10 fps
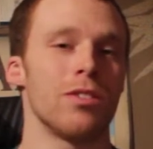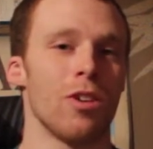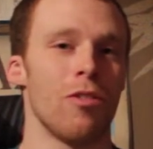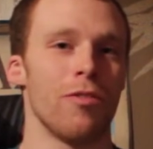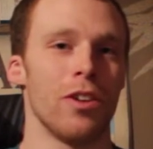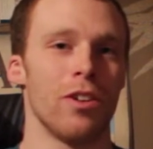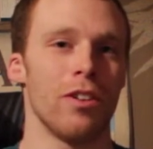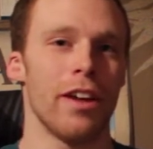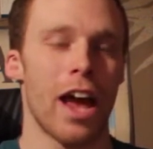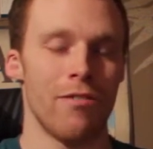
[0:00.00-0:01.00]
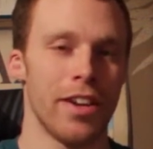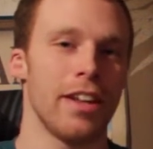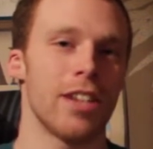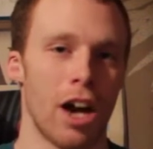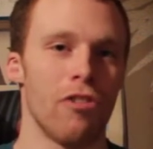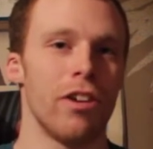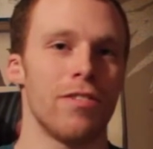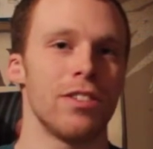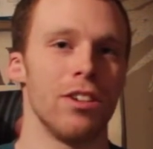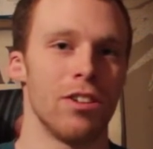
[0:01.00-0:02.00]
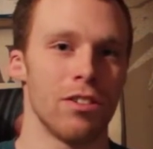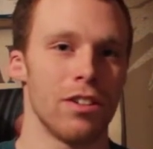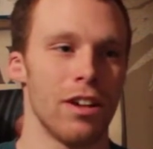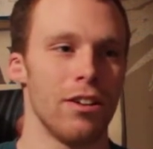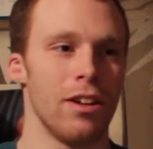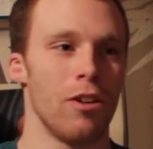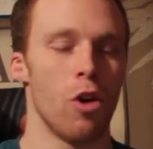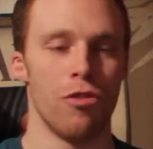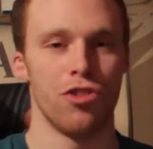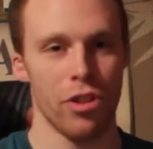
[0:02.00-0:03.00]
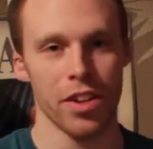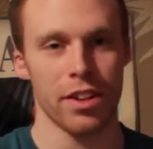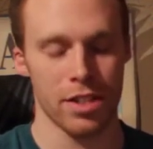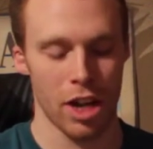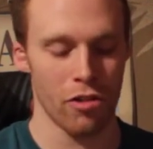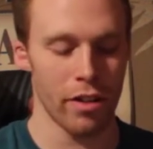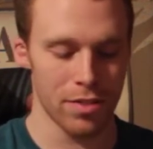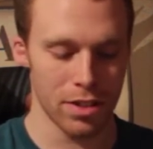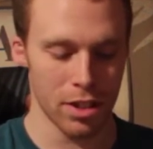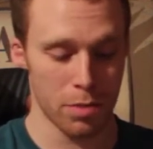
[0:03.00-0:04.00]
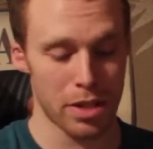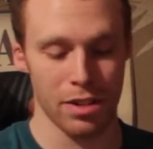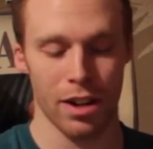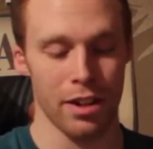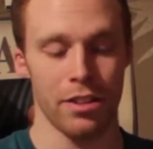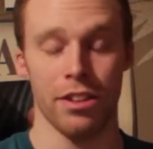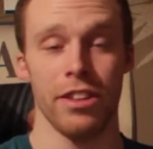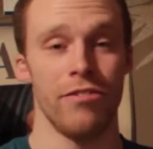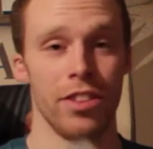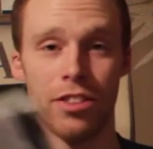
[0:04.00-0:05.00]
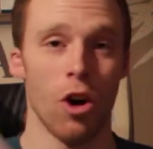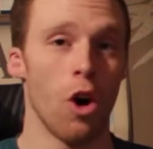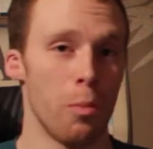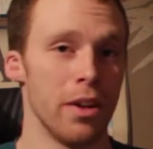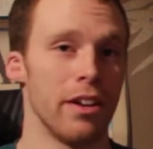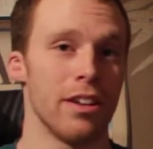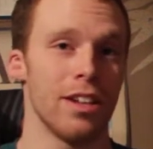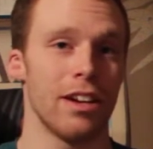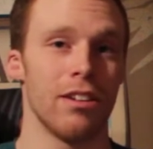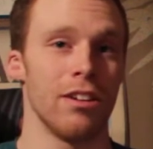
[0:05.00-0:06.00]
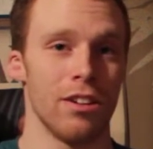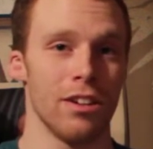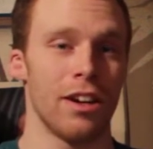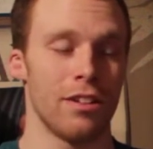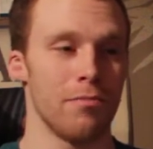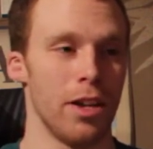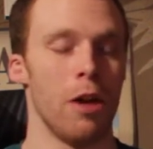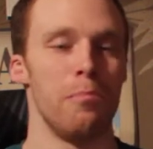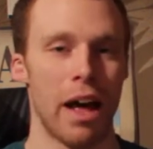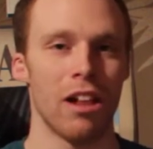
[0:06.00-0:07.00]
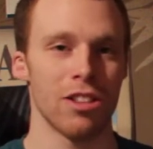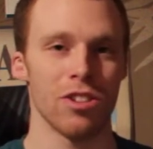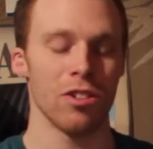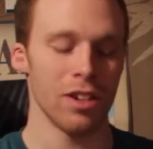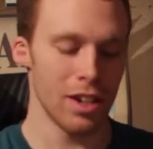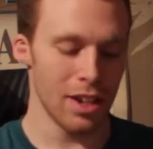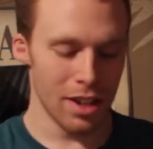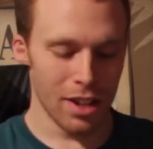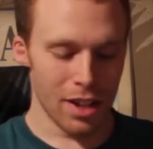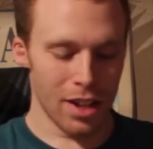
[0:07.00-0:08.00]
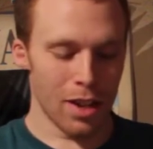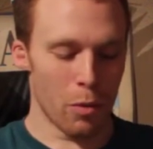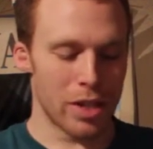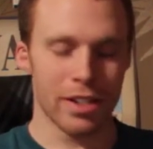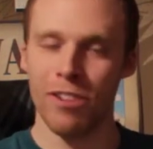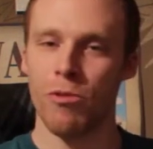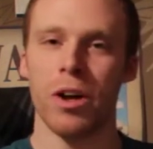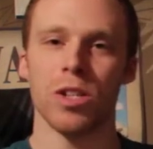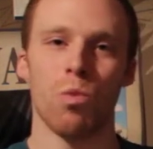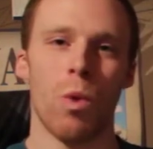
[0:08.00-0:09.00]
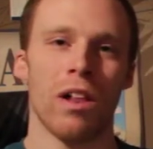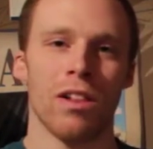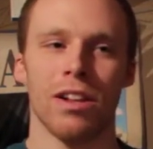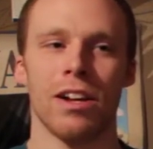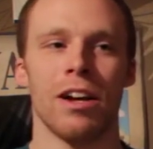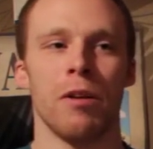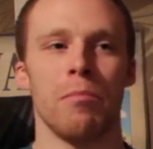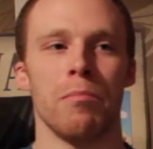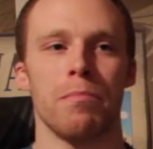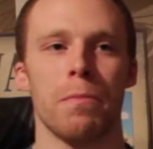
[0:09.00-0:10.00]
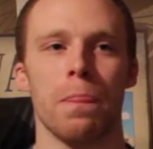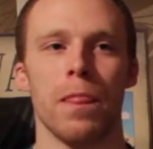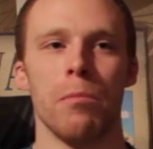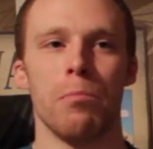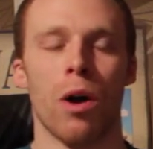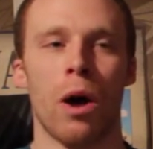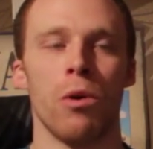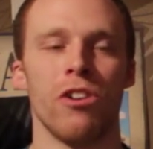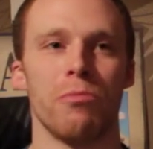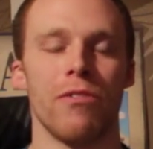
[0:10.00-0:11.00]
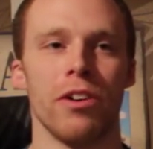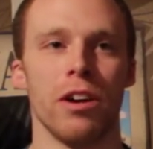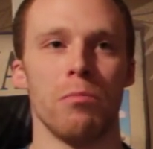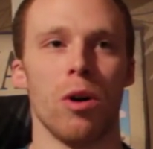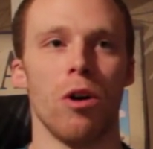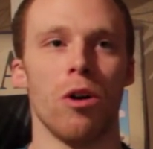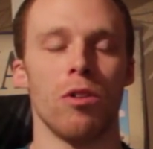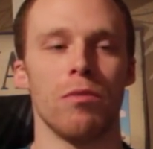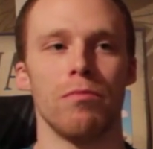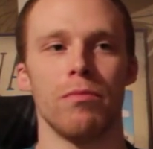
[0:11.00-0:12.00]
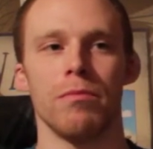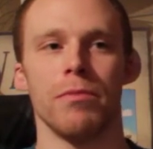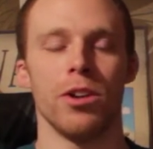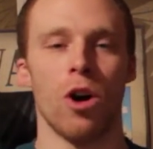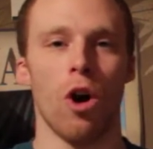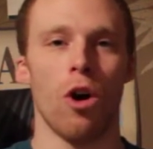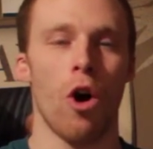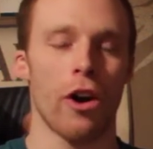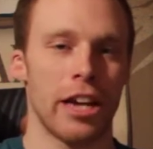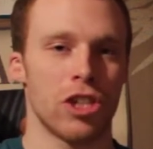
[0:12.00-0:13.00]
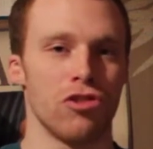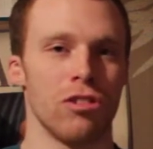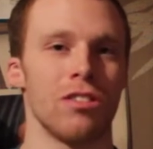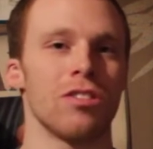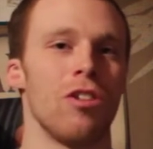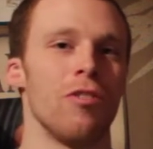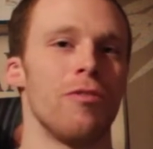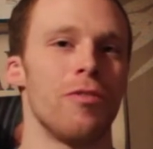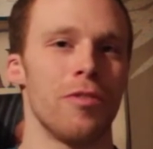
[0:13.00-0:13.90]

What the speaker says: sort of heavy guitar riffs, overdriven guitar riffs, especially like even the opening is like a metal song, which kind of works well, but I would have preferred more orchestral sort of